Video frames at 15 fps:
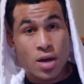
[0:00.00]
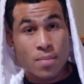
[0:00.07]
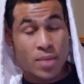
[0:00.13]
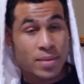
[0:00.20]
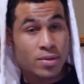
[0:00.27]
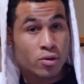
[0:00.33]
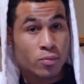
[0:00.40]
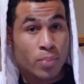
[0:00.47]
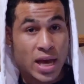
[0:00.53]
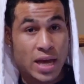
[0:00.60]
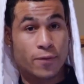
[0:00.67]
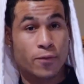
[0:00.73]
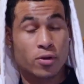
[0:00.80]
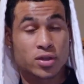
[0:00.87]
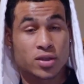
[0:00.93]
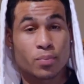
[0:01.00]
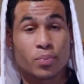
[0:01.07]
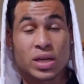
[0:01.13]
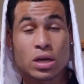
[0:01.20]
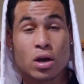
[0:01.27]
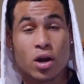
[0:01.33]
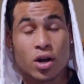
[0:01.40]
maybe you pay for some
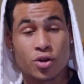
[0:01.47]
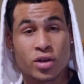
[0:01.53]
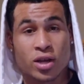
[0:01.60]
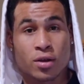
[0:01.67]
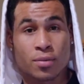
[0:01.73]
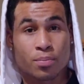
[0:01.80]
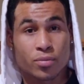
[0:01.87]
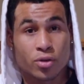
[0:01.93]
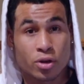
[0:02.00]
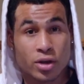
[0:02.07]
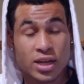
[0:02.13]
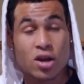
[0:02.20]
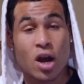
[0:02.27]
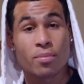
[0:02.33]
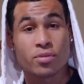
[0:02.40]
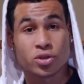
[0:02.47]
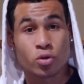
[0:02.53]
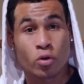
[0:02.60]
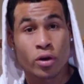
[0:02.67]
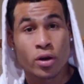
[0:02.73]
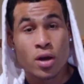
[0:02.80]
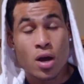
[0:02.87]
PR and you get your e-commerce
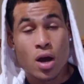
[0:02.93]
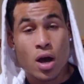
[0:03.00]
store